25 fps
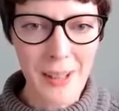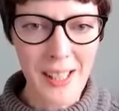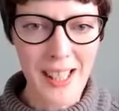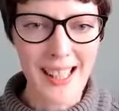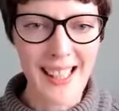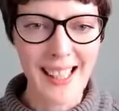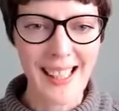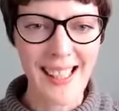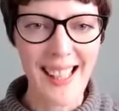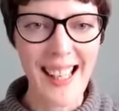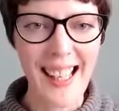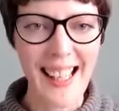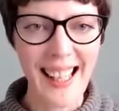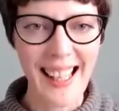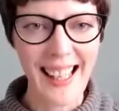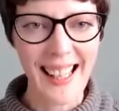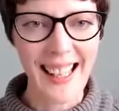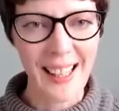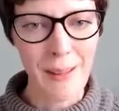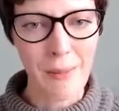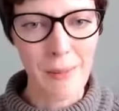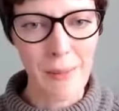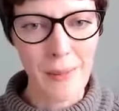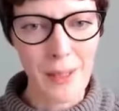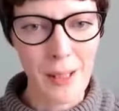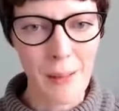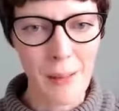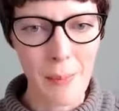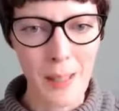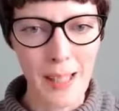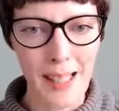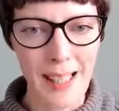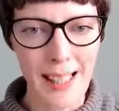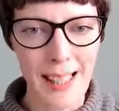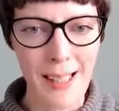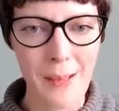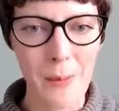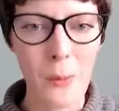designing them to
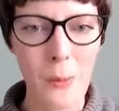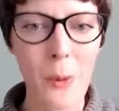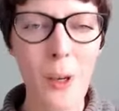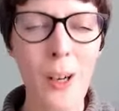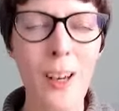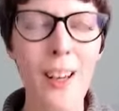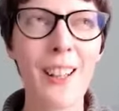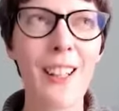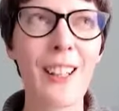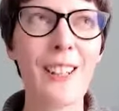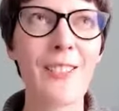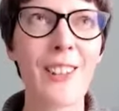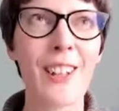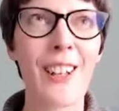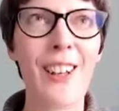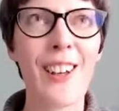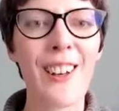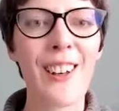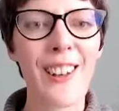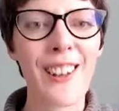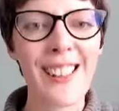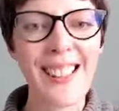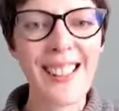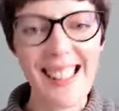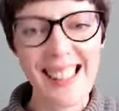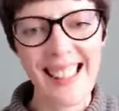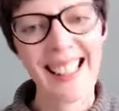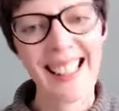be this work of art